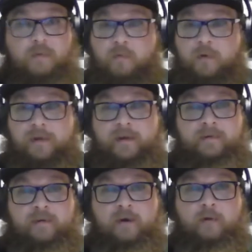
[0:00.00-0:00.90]
But
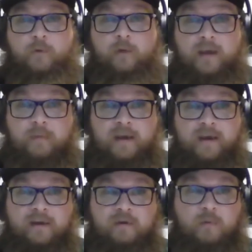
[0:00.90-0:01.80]
really, if you're like
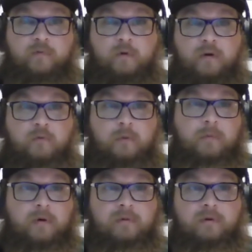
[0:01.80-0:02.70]
me and you're moving around from
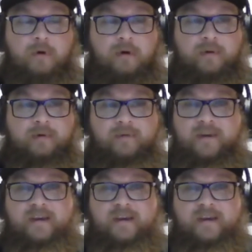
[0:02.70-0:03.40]
apartment to apartment,